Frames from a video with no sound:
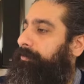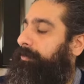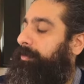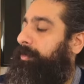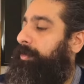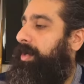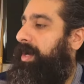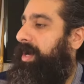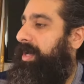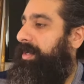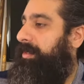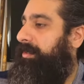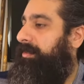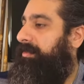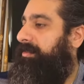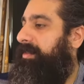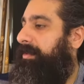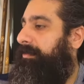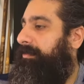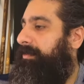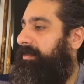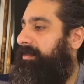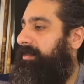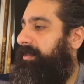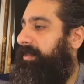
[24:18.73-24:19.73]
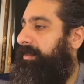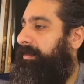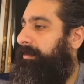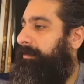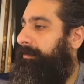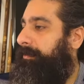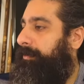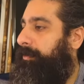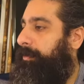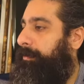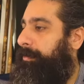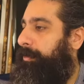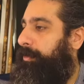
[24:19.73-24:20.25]
Yohanan 17,
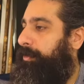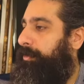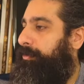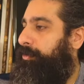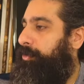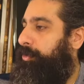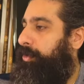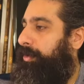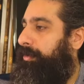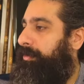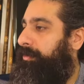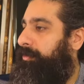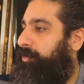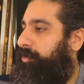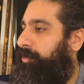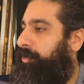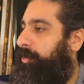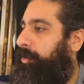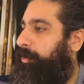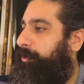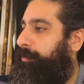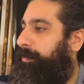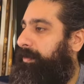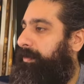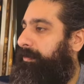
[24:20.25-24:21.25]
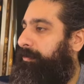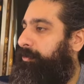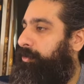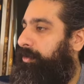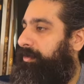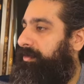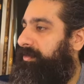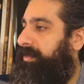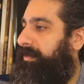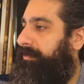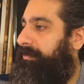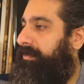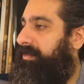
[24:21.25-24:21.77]
the book of John, the Gospel of
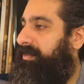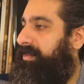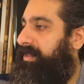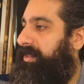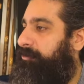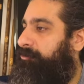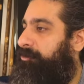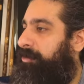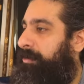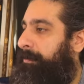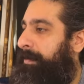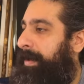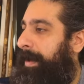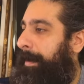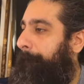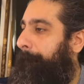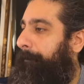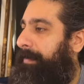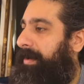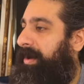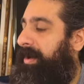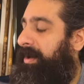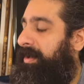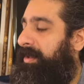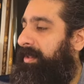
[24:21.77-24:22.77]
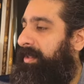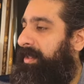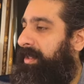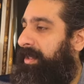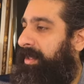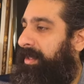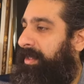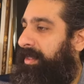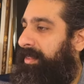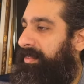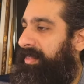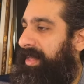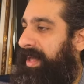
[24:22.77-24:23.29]
John 17. Remember
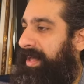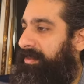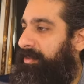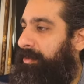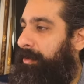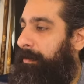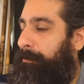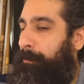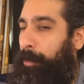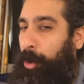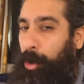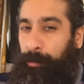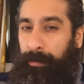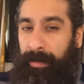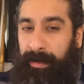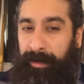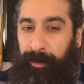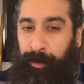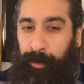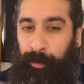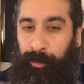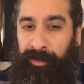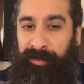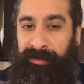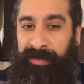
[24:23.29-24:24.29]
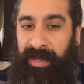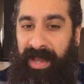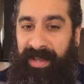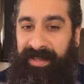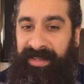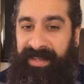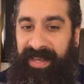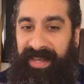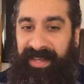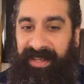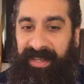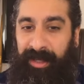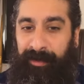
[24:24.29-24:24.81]
that the moment you start
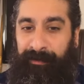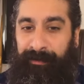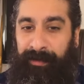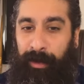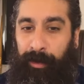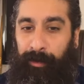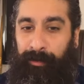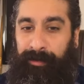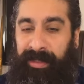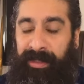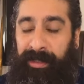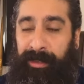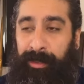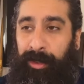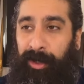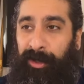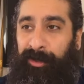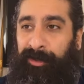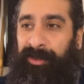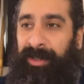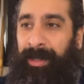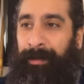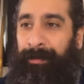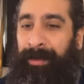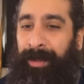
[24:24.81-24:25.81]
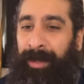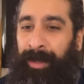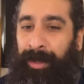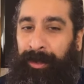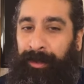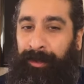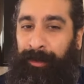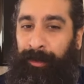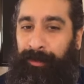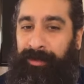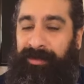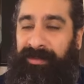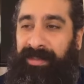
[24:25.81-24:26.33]
getting involved in gossip,
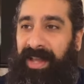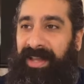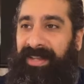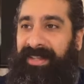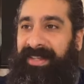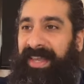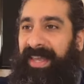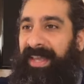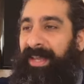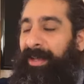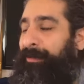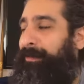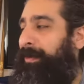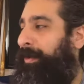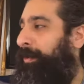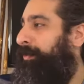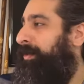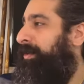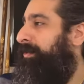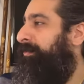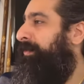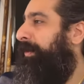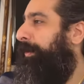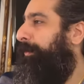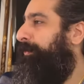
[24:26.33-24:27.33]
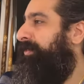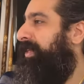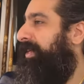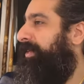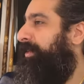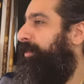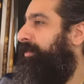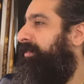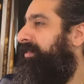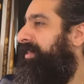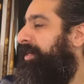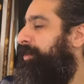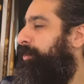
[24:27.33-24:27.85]
you start getting involved in false
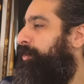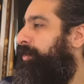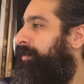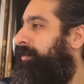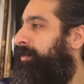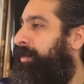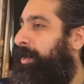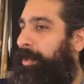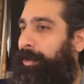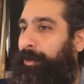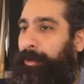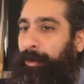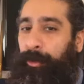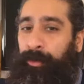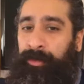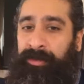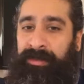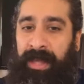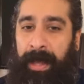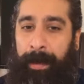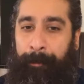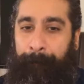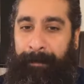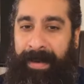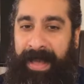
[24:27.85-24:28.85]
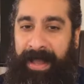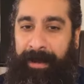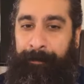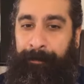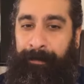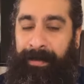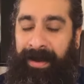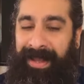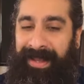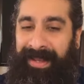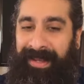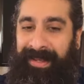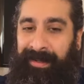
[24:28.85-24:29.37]
accusations, you start
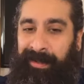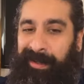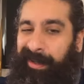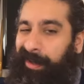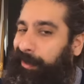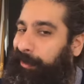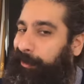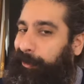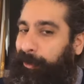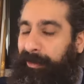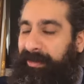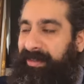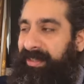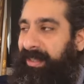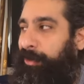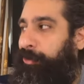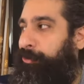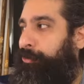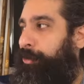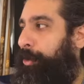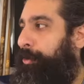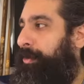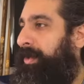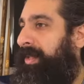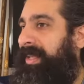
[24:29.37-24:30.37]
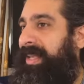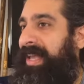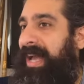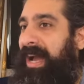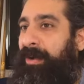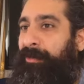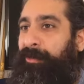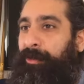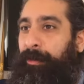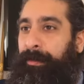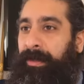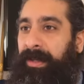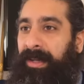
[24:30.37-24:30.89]
backbiting, you're dethroning
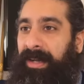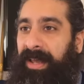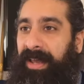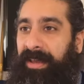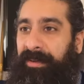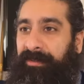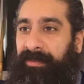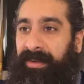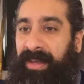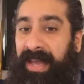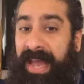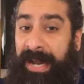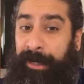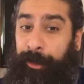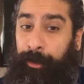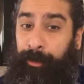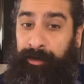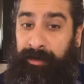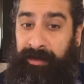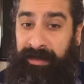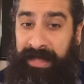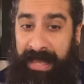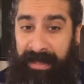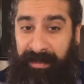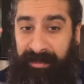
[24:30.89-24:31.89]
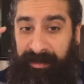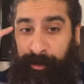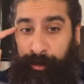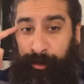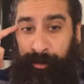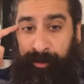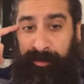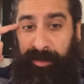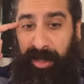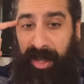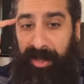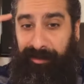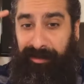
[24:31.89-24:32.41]
Yah from your life. And you
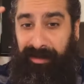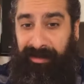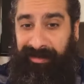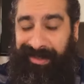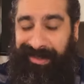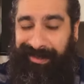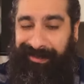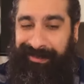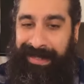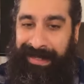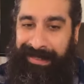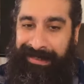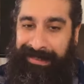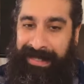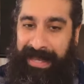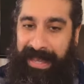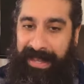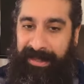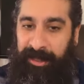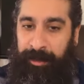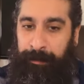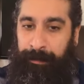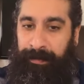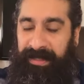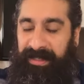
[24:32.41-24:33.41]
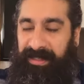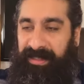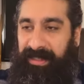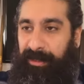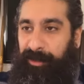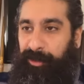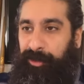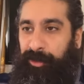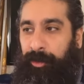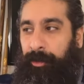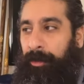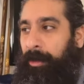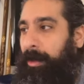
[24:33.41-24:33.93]
start to think that Yah is
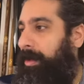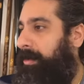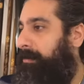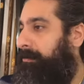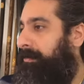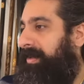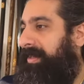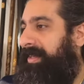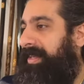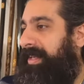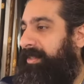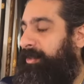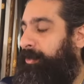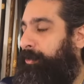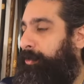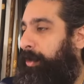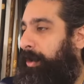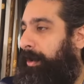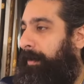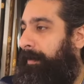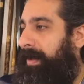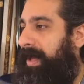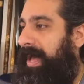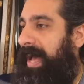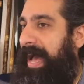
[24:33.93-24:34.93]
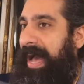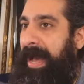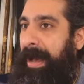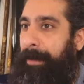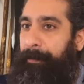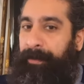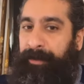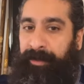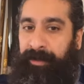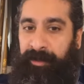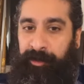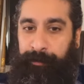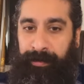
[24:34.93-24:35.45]
speaking to you, but guess what?
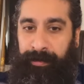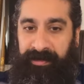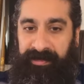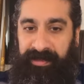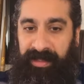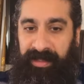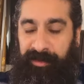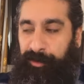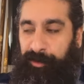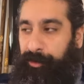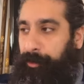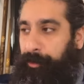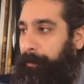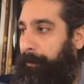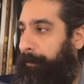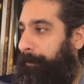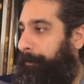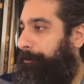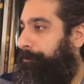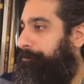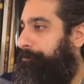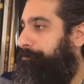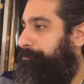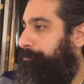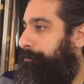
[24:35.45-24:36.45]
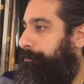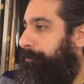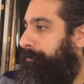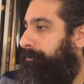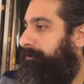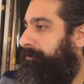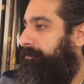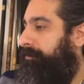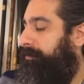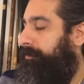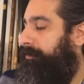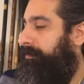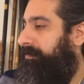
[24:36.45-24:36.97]
Abaddon's possessed you.
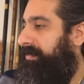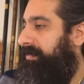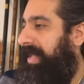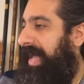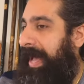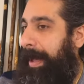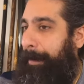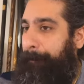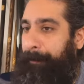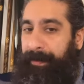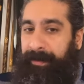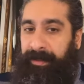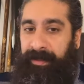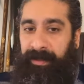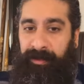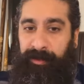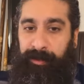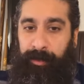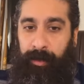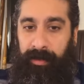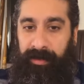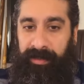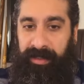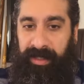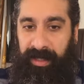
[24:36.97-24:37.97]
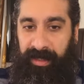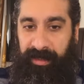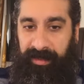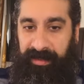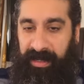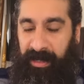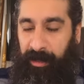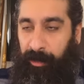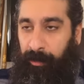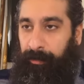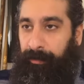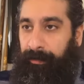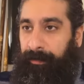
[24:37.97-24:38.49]
Abaddon's your king
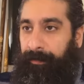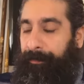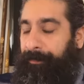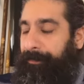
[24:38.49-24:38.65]
now.